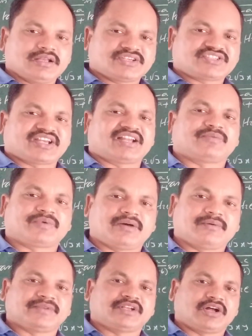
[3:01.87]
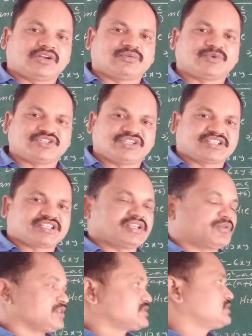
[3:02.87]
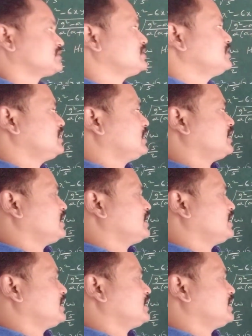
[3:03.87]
standard form of the non-homogeneous equation.